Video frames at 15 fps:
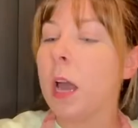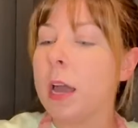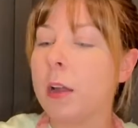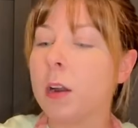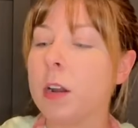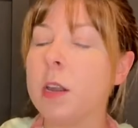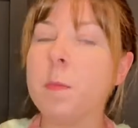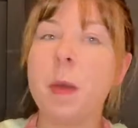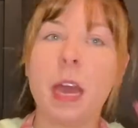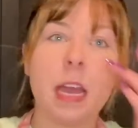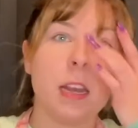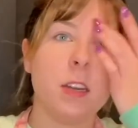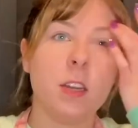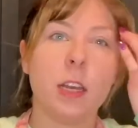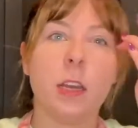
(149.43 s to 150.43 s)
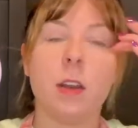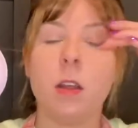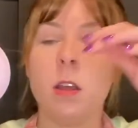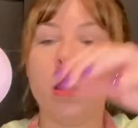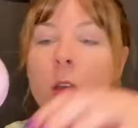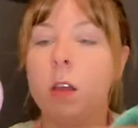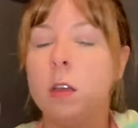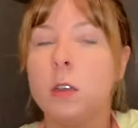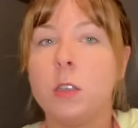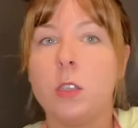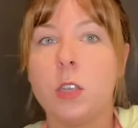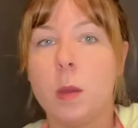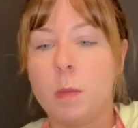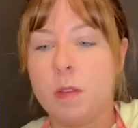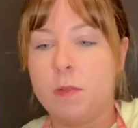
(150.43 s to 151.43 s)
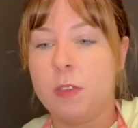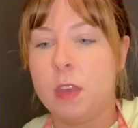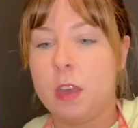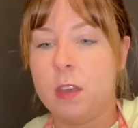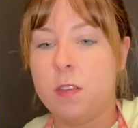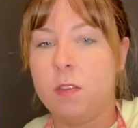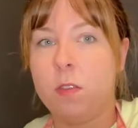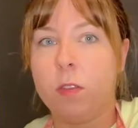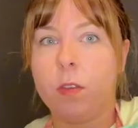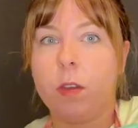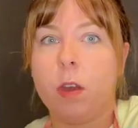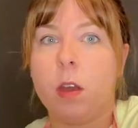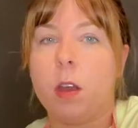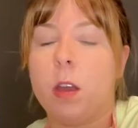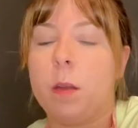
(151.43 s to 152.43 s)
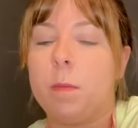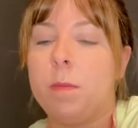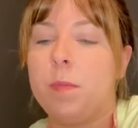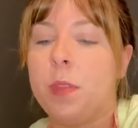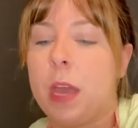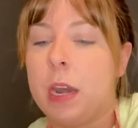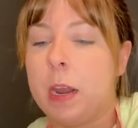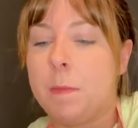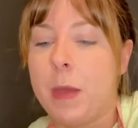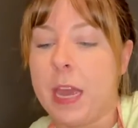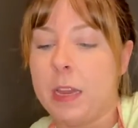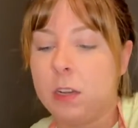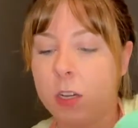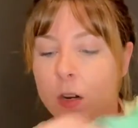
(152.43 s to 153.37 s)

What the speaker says: I already painted some of these and I painted